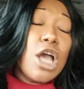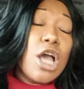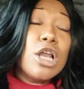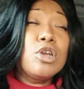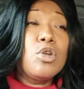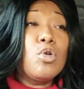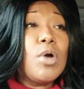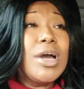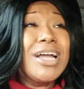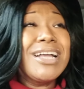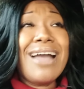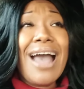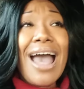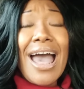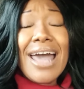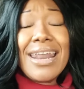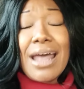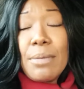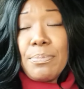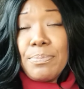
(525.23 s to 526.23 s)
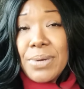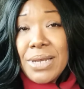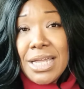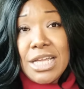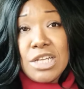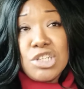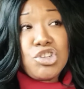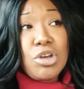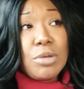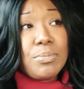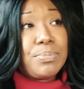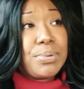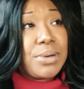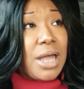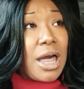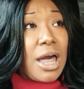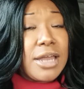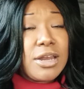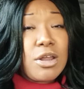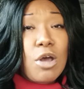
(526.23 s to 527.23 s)
Lord God, I plead your
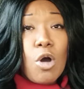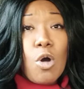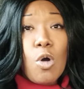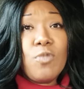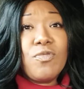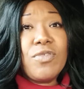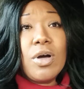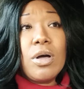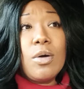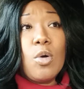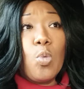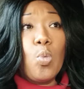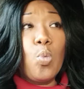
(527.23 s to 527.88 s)
blood over